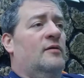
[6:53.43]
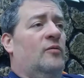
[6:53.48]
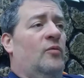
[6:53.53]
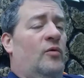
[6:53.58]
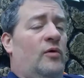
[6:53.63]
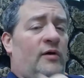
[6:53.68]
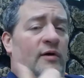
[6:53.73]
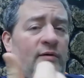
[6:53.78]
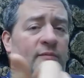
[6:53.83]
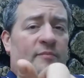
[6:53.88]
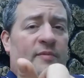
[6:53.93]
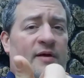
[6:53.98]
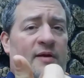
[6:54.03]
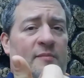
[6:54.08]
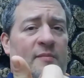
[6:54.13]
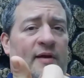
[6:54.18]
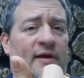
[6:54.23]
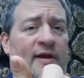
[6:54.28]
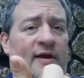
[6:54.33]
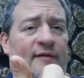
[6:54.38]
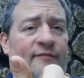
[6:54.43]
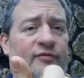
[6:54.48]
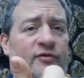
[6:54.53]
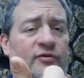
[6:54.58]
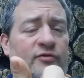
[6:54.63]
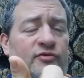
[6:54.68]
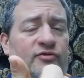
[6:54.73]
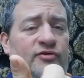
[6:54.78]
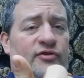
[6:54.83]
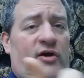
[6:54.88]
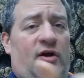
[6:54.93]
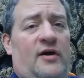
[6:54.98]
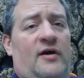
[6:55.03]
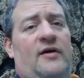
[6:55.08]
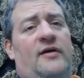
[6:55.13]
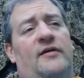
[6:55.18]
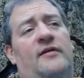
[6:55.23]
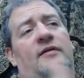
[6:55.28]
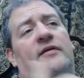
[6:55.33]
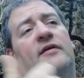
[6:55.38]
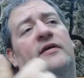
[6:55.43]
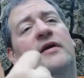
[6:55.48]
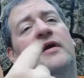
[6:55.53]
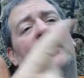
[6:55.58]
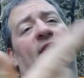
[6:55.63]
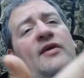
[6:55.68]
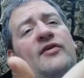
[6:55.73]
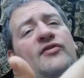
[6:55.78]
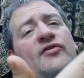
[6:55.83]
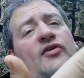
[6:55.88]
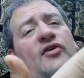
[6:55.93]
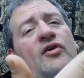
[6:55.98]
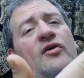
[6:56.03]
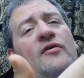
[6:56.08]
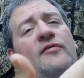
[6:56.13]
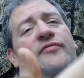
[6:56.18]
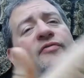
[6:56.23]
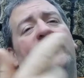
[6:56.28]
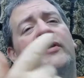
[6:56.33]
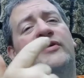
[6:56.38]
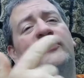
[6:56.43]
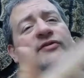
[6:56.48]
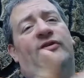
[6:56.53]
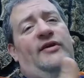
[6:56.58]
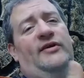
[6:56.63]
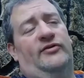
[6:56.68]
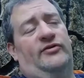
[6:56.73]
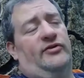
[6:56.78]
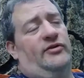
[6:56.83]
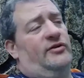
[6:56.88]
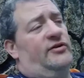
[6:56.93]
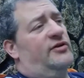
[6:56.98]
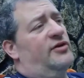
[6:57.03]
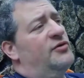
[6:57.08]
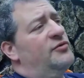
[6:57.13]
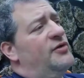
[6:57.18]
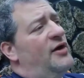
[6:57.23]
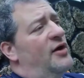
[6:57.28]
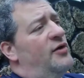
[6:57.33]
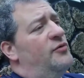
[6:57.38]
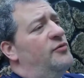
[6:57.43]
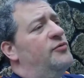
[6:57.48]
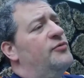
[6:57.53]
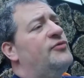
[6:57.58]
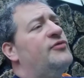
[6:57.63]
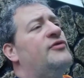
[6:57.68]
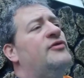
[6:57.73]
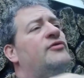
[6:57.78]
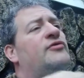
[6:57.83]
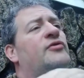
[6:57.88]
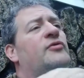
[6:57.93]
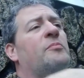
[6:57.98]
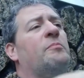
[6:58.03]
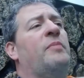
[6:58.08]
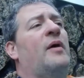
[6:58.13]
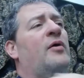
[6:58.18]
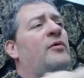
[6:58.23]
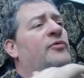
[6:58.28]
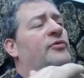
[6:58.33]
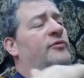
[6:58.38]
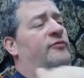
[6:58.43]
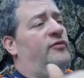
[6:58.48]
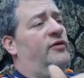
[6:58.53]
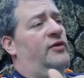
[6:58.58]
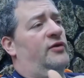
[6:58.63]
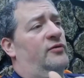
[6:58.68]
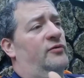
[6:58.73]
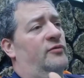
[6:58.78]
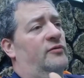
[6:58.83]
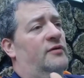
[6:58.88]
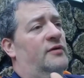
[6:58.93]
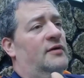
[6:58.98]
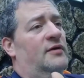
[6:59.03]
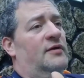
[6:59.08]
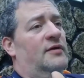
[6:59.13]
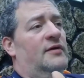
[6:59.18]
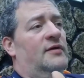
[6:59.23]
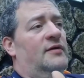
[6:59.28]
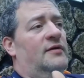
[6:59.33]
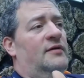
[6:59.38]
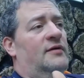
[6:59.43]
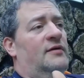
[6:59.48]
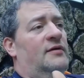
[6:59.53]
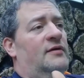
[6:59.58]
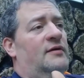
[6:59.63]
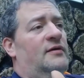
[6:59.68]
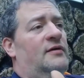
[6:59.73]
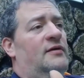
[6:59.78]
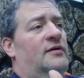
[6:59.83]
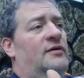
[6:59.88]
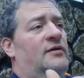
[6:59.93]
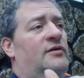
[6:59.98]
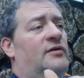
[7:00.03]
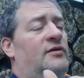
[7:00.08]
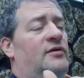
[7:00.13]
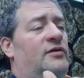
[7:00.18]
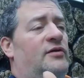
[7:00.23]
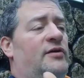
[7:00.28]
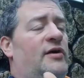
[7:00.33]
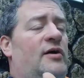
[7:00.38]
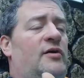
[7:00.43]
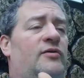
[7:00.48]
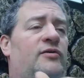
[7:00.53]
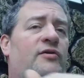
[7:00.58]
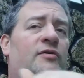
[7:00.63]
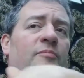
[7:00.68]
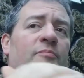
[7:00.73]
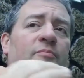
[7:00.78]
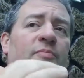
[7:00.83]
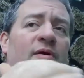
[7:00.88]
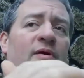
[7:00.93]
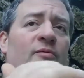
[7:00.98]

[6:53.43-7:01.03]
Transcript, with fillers: One being my nephew Sean and his girlfriend Deidre. Kudos to both of you. You know, you've